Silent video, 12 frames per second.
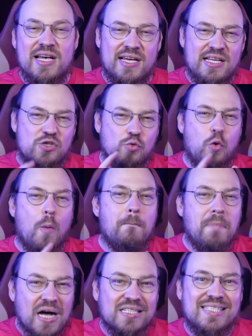is a
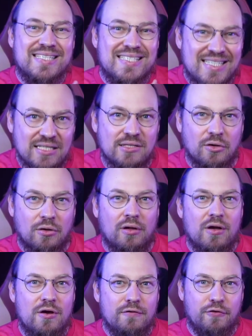robust signal
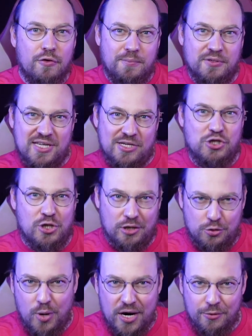for a potential
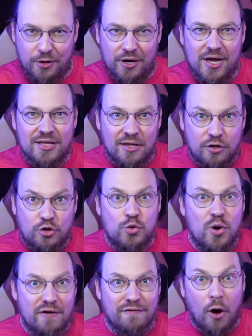acquirer that you
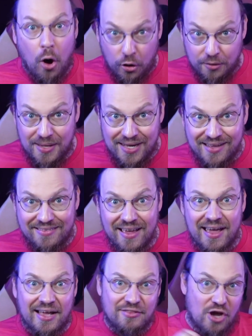have automated
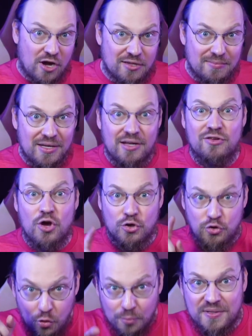and documented
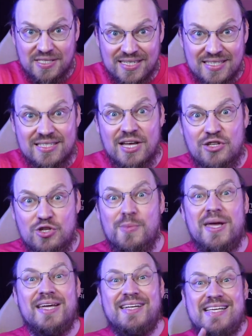your business to
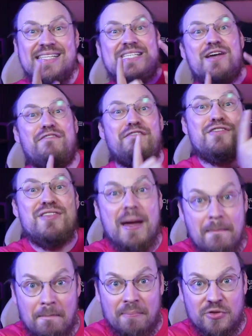make it easier for
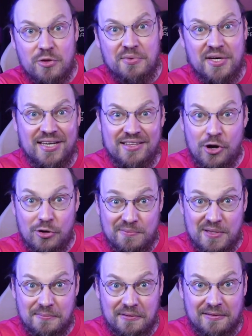them to bring in their own
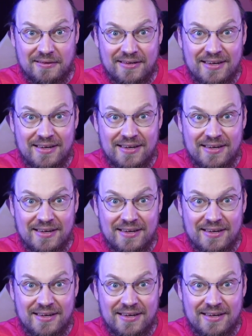people.